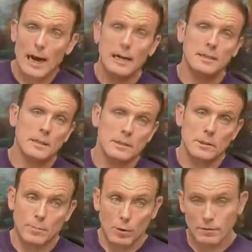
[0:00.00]

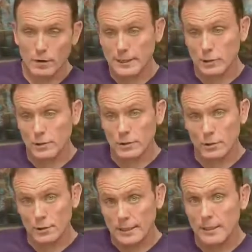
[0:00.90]
added support for h
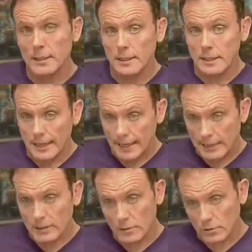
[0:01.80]
three
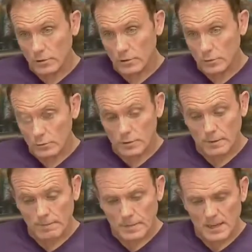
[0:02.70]
into those tools.